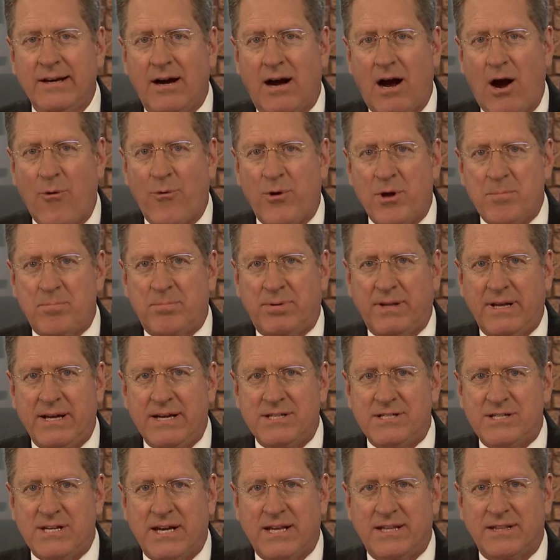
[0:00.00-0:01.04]
are
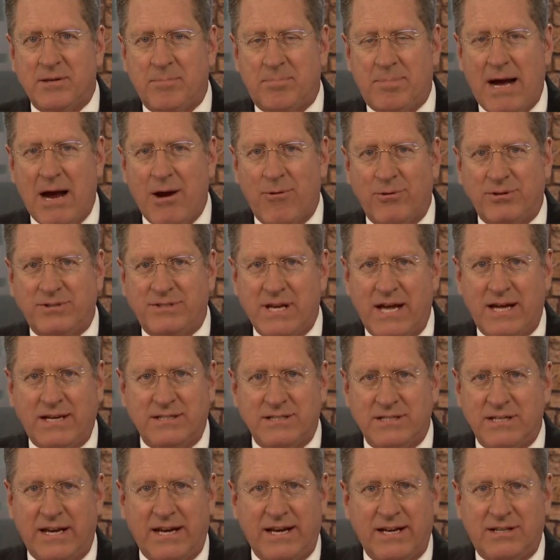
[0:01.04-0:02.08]
replacing the
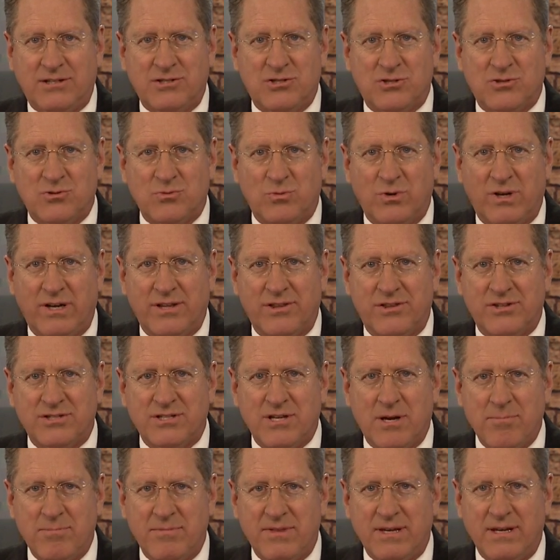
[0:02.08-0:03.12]
pyrotechnics with
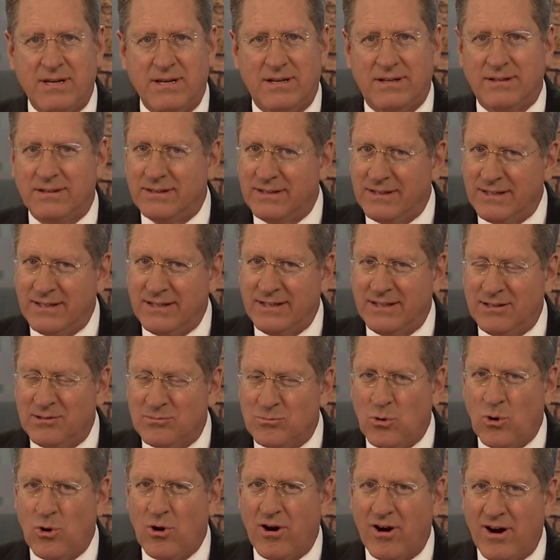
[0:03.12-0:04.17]
something a little
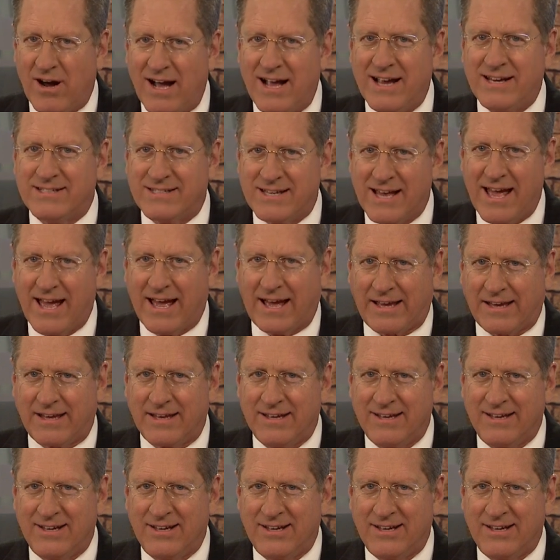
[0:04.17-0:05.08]
more high tech